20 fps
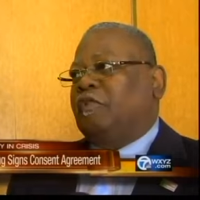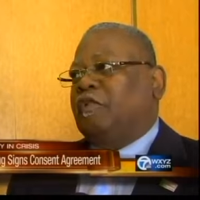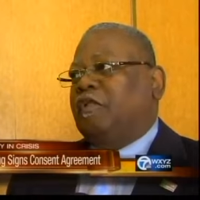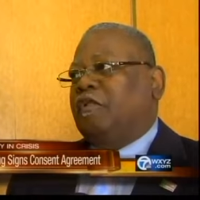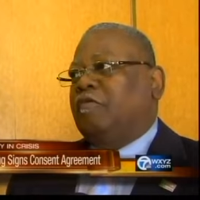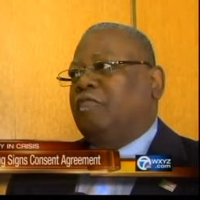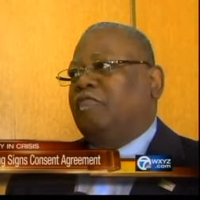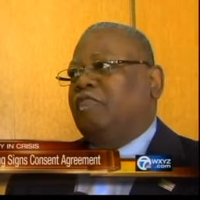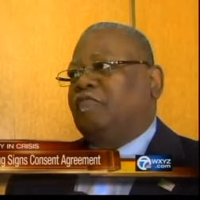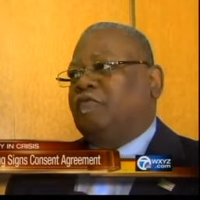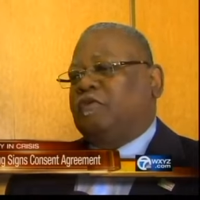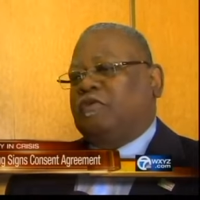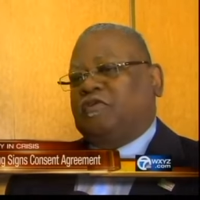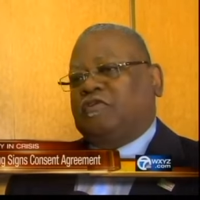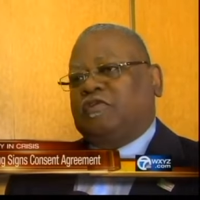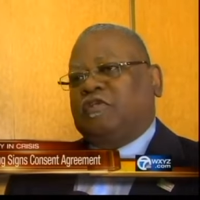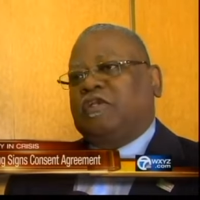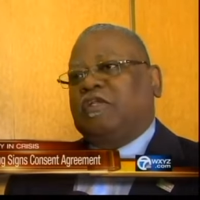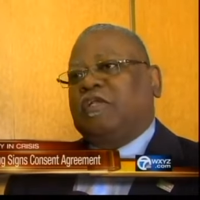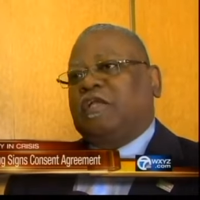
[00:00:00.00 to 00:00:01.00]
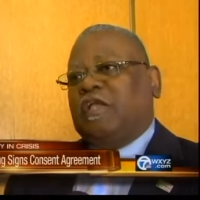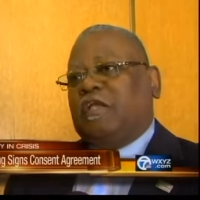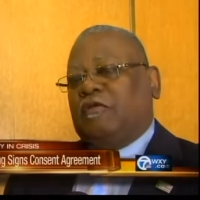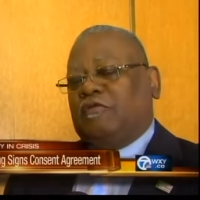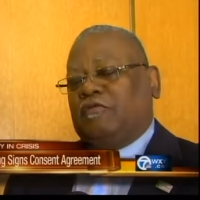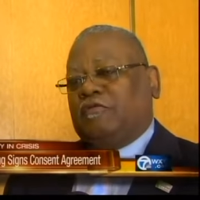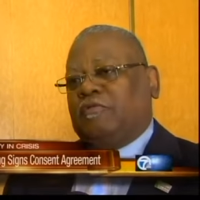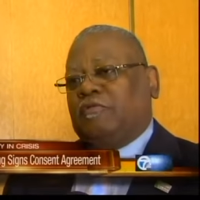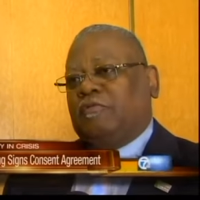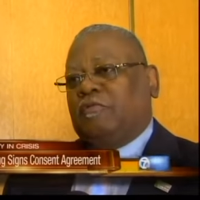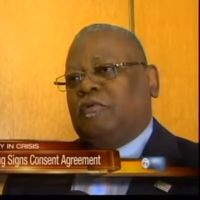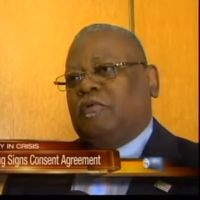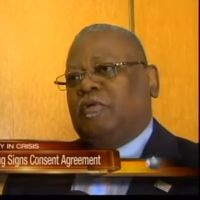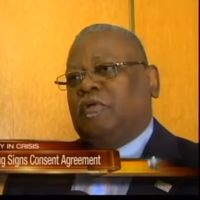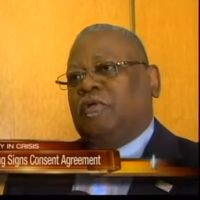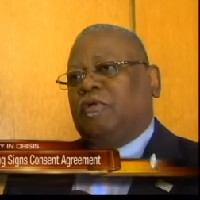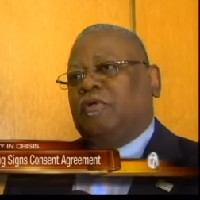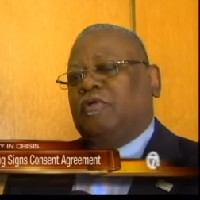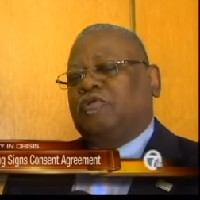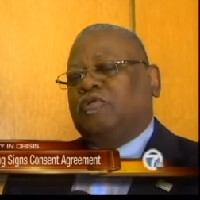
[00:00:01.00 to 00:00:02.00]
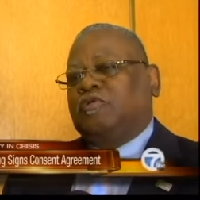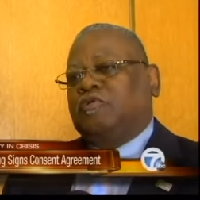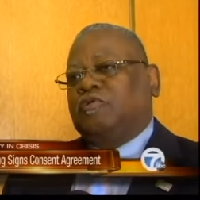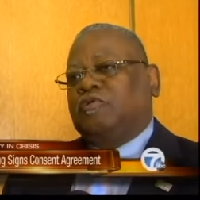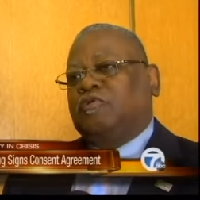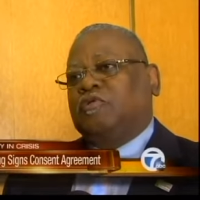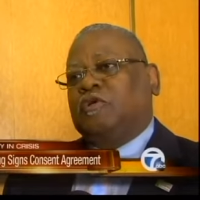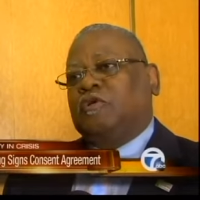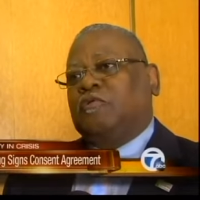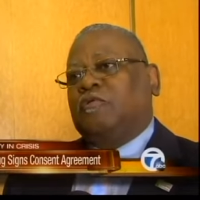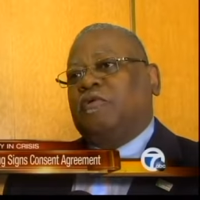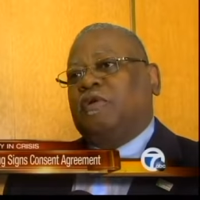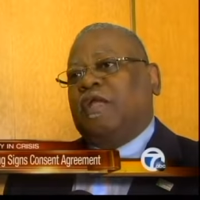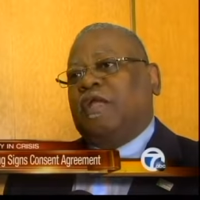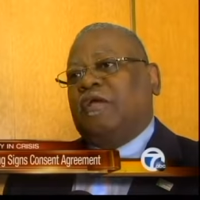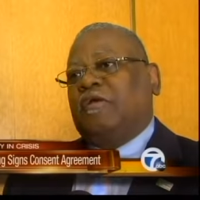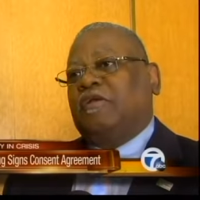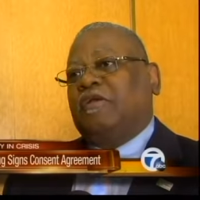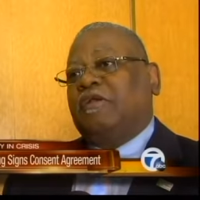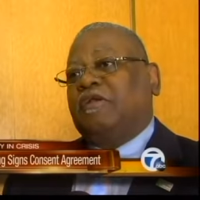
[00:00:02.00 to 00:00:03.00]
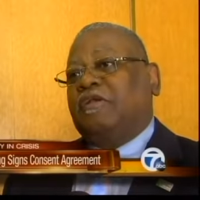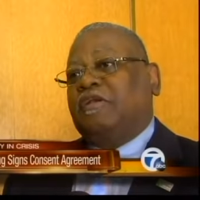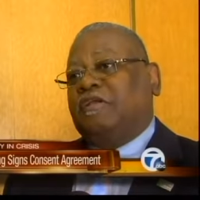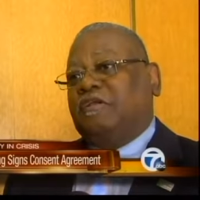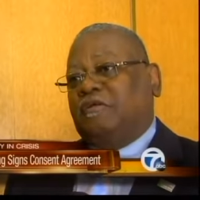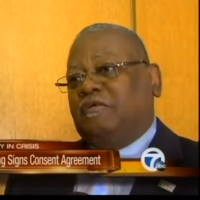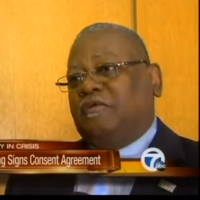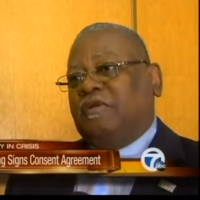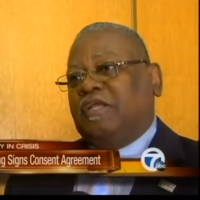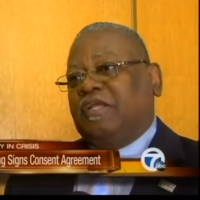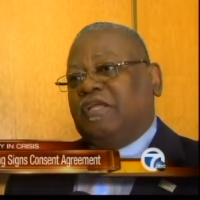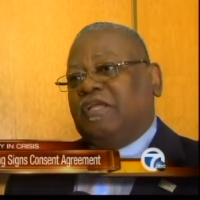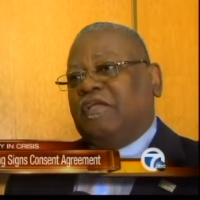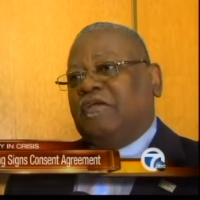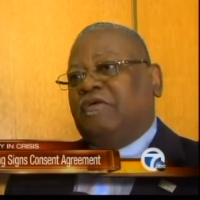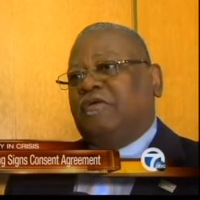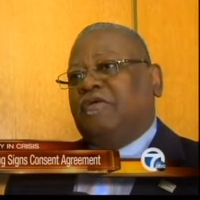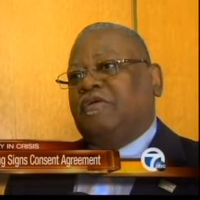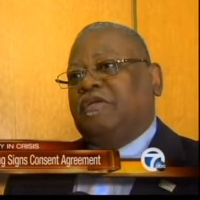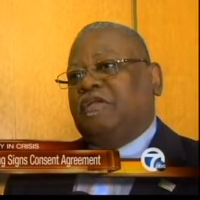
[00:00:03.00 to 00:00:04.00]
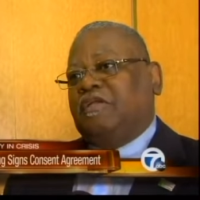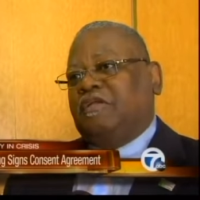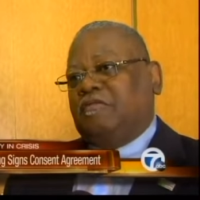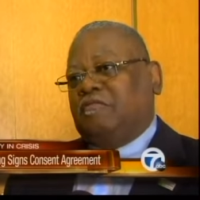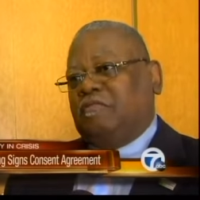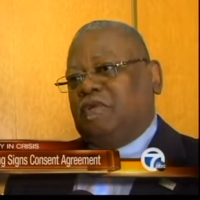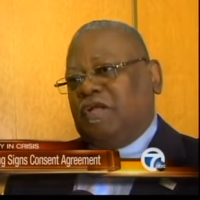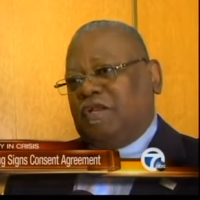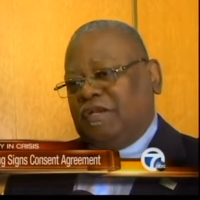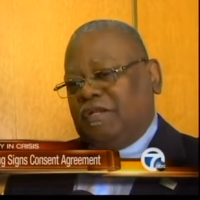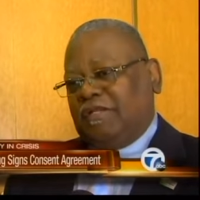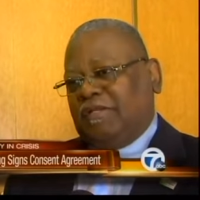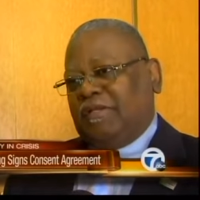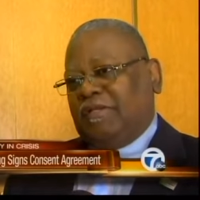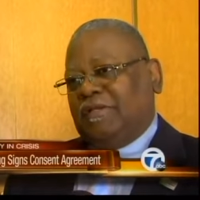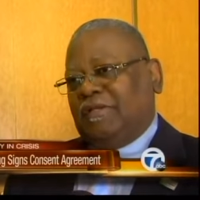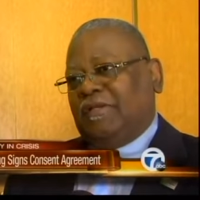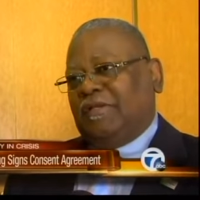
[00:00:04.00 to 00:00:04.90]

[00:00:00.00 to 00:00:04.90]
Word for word: them, for the city council to turn down a deal that guaranteed money,